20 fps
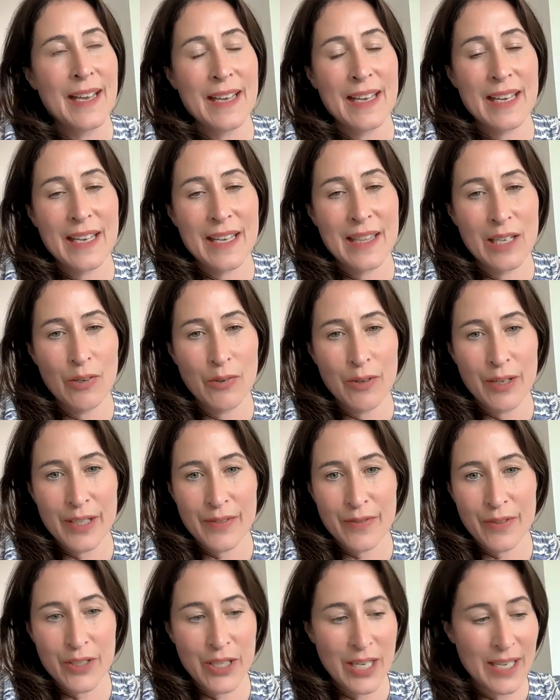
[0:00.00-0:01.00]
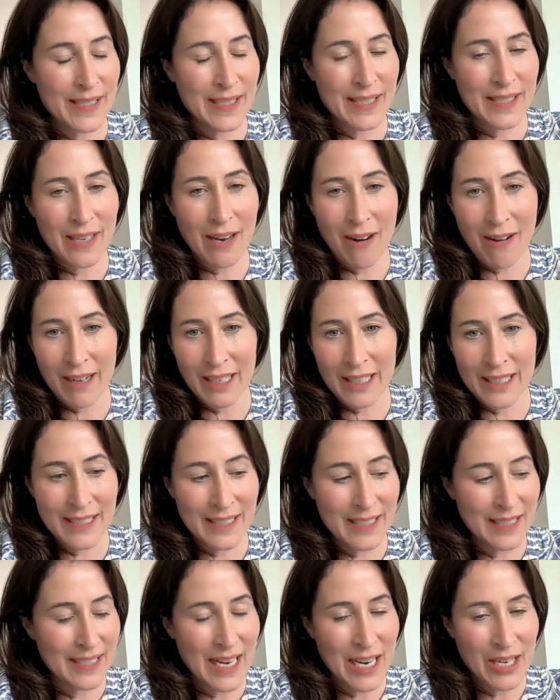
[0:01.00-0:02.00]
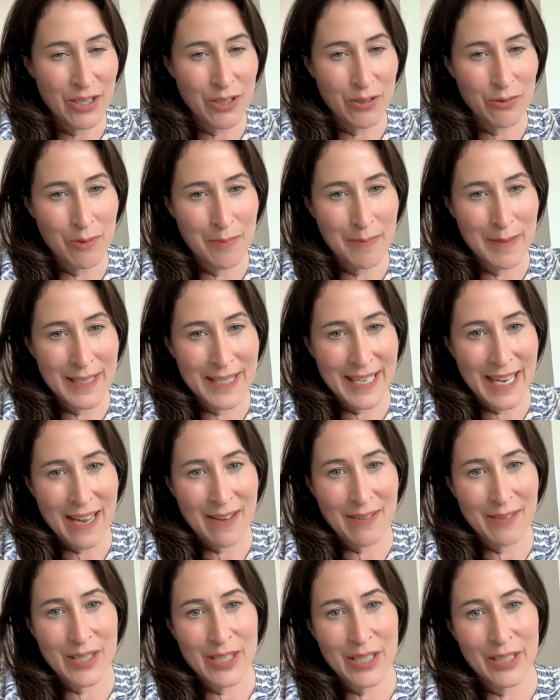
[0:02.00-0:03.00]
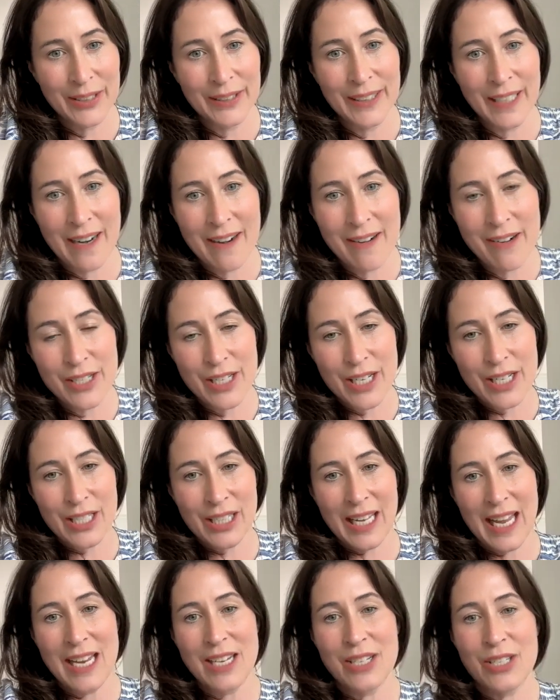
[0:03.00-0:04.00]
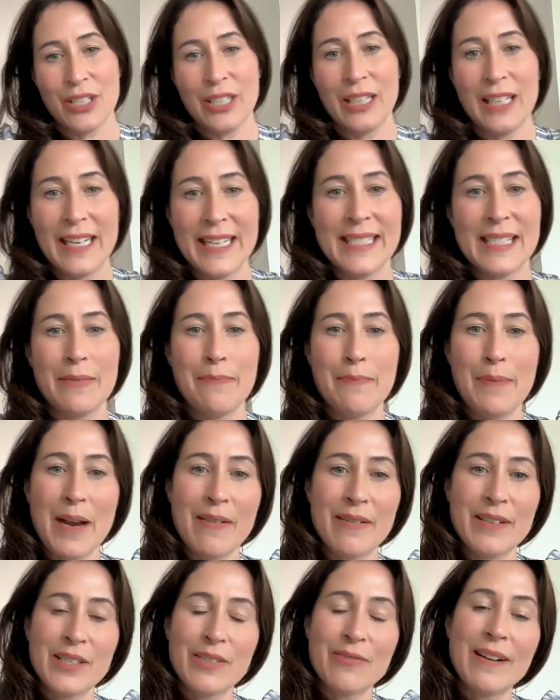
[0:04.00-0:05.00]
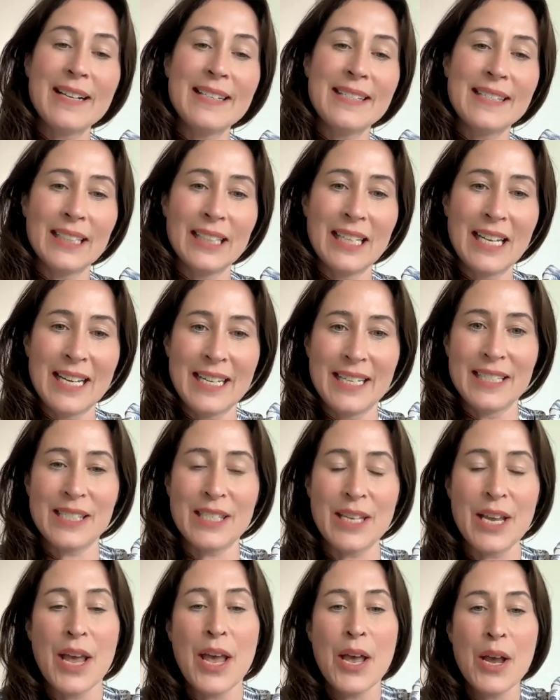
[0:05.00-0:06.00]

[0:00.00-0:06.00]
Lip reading: The Lawyers for Justice Ireland, Natural Women's Council, Irish Education Alliance, and Parents' Rights Alliance.